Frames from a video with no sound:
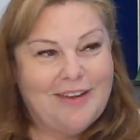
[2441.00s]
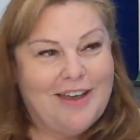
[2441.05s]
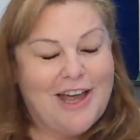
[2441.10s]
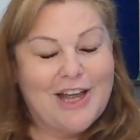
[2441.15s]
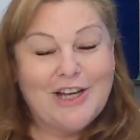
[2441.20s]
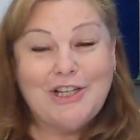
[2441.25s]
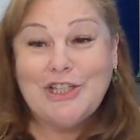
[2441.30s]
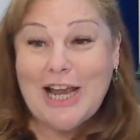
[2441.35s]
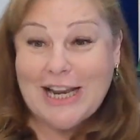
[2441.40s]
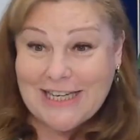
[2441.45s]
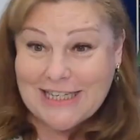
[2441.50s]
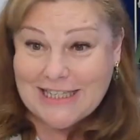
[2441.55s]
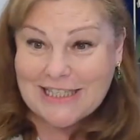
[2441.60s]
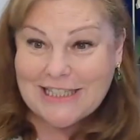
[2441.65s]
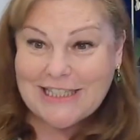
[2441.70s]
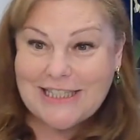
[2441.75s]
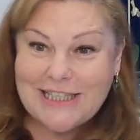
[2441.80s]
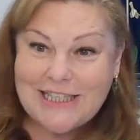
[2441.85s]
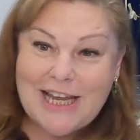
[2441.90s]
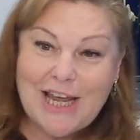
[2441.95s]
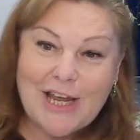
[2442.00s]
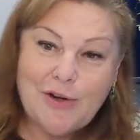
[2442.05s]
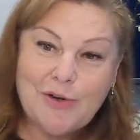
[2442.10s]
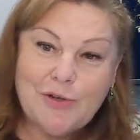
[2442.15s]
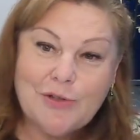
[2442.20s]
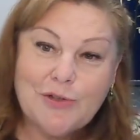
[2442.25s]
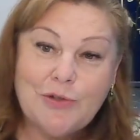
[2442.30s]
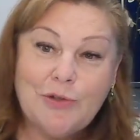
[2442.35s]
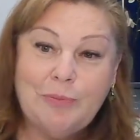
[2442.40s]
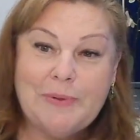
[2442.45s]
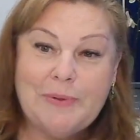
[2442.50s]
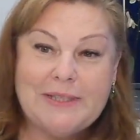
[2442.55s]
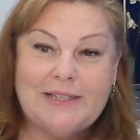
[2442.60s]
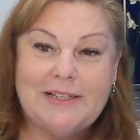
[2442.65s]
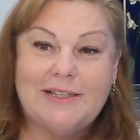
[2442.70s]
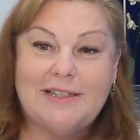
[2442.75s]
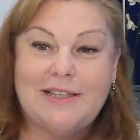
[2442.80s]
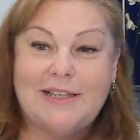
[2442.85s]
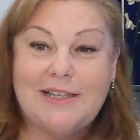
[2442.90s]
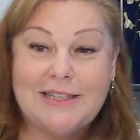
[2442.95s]
agenda today across all
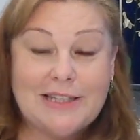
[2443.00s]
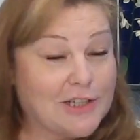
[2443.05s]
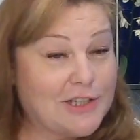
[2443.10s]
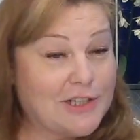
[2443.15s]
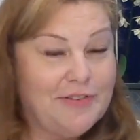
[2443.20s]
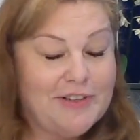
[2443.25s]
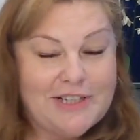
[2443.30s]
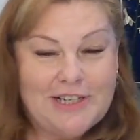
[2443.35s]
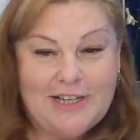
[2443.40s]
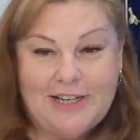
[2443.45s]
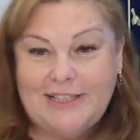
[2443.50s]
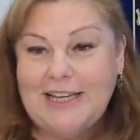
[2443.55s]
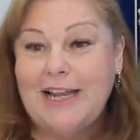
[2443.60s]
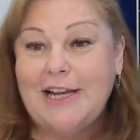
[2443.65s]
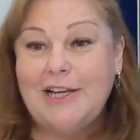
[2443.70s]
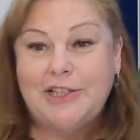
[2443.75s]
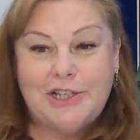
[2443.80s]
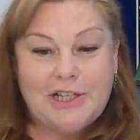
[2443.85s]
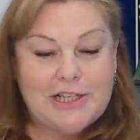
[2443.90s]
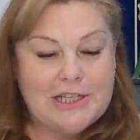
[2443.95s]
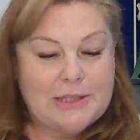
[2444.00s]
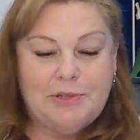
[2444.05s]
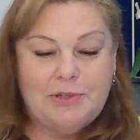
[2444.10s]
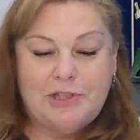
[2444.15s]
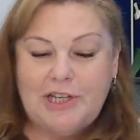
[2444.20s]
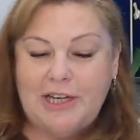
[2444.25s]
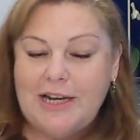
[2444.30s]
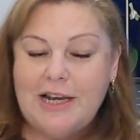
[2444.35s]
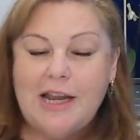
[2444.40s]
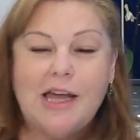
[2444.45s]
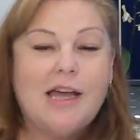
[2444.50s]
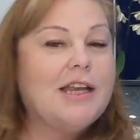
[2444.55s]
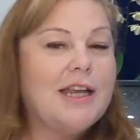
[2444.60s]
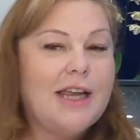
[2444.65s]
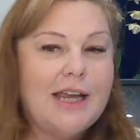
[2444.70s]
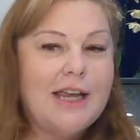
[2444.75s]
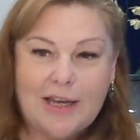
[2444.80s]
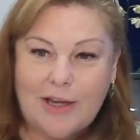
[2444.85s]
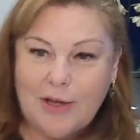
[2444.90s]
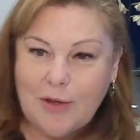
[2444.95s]
businesses artificial intelligence machine
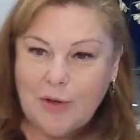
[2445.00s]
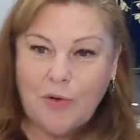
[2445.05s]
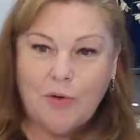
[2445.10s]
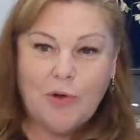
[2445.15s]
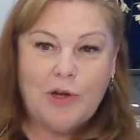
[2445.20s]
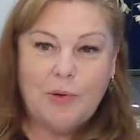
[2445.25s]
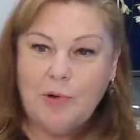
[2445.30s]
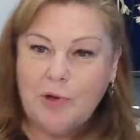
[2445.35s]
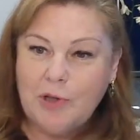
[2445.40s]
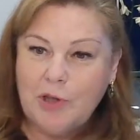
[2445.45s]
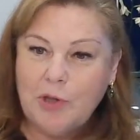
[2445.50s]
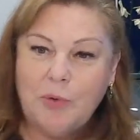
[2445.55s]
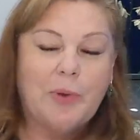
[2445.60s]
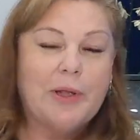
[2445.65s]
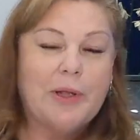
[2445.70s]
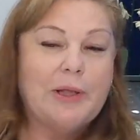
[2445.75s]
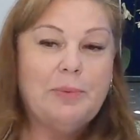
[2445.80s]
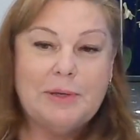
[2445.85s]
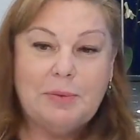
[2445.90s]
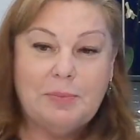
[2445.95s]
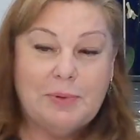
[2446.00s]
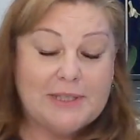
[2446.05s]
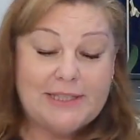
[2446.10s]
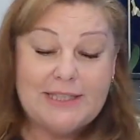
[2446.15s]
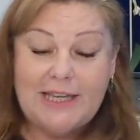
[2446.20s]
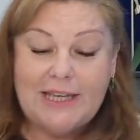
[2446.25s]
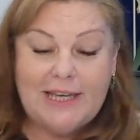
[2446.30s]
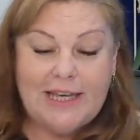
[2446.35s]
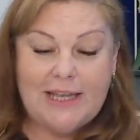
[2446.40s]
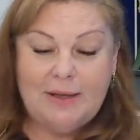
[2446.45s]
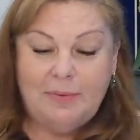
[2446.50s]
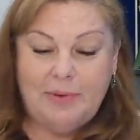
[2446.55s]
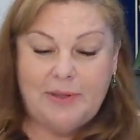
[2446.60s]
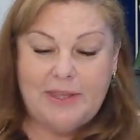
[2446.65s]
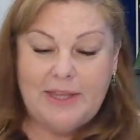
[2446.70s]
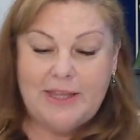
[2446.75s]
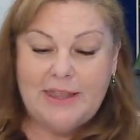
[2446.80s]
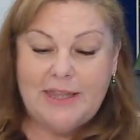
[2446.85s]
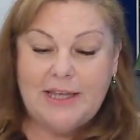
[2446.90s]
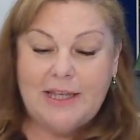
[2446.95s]
learning call it what you will but we're seeing it
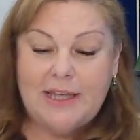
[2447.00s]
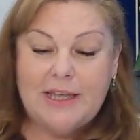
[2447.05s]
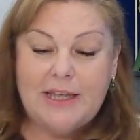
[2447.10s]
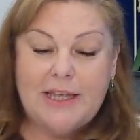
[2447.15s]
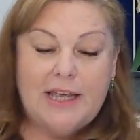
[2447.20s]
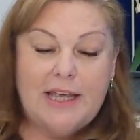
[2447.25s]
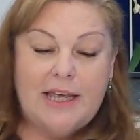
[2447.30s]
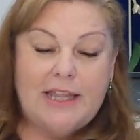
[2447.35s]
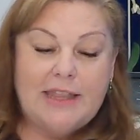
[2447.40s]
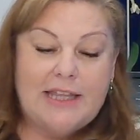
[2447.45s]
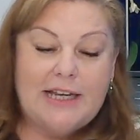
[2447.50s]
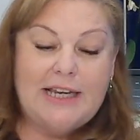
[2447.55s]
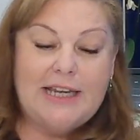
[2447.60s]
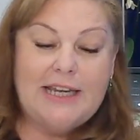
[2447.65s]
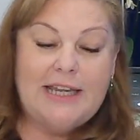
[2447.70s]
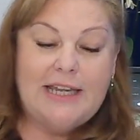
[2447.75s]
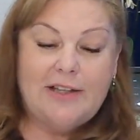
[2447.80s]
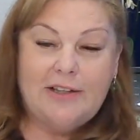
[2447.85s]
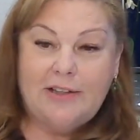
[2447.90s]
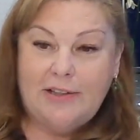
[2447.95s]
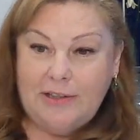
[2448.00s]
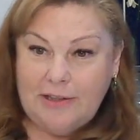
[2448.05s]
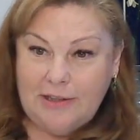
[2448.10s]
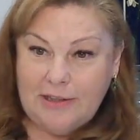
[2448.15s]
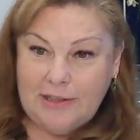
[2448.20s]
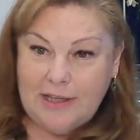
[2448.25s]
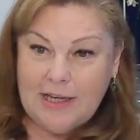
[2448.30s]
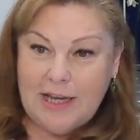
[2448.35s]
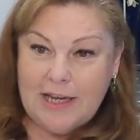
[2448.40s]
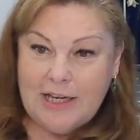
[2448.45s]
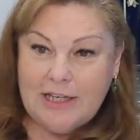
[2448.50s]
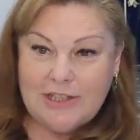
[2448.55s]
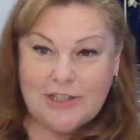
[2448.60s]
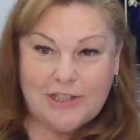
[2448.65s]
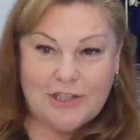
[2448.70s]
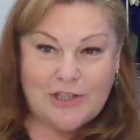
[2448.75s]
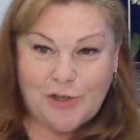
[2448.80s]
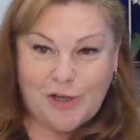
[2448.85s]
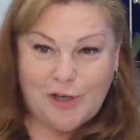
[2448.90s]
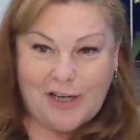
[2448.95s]
within the, the legal
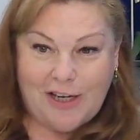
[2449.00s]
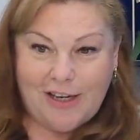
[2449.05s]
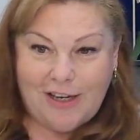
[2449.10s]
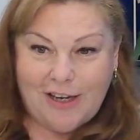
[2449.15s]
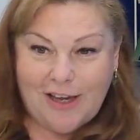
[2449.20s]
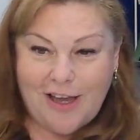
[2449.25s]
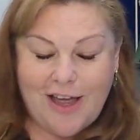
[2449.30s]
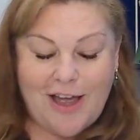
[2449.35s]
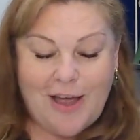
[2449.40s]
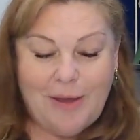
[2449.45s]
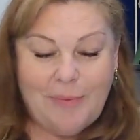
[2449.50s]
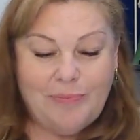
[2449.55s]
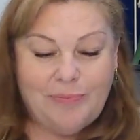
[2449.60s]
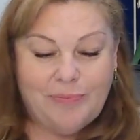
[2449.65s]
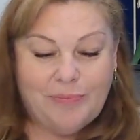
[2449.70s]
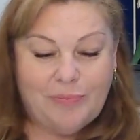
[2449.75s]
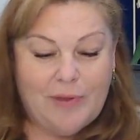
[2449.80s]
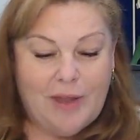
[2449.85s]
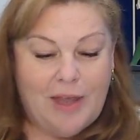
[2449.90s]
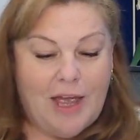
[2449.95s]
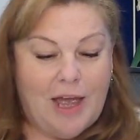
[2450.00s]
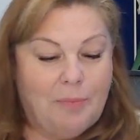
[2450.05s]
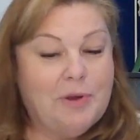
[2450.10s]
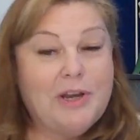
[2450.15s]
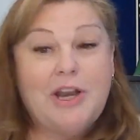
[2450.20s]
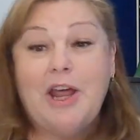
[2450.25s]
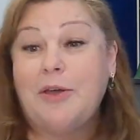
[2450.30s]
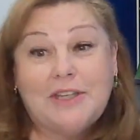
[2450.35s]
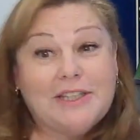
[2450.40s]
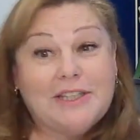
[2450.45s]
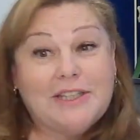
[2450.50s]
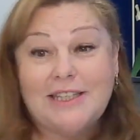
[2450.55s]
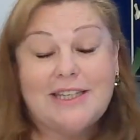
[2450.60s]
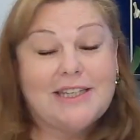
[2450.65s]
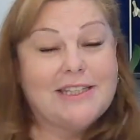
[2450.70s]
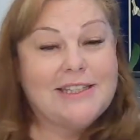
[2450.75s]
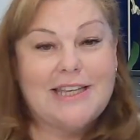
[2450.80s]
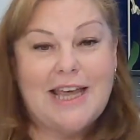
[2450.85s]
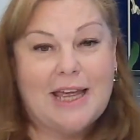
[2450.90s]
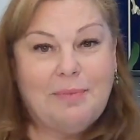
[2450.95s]
industry um, and we know this is
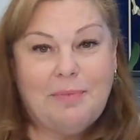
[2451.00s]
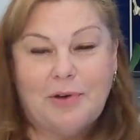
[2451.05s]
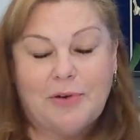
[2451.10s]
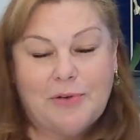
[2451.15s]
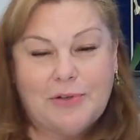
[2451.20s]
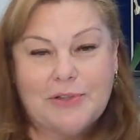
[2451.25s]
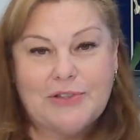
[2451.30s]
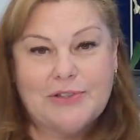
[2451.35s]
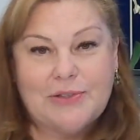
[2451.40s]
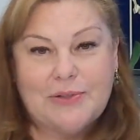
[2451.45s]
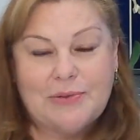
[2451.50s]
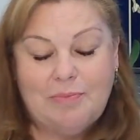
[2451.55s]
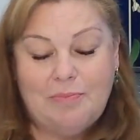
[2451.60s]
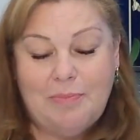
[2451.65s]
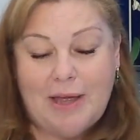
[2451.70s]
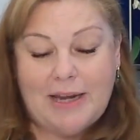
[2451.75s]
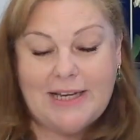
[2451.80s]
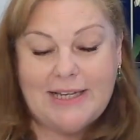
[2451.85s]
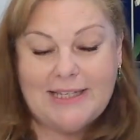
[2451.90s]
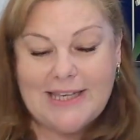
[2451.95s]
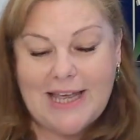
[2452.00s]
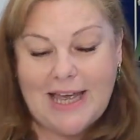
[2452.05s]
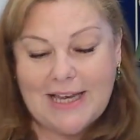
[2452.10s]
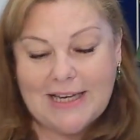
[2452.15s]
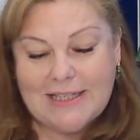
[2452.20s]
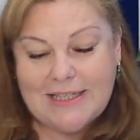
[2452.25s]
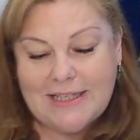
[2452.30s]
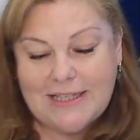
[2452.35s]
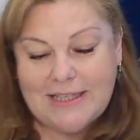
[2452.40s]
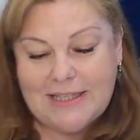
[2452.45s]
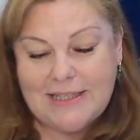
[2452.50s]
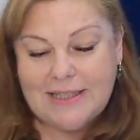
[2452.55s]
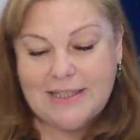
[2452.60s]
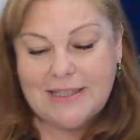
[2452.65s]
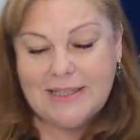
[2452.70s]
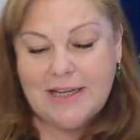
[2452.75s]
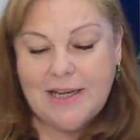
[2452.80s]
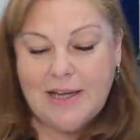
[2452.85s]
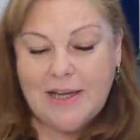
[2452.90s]
the same across many sectors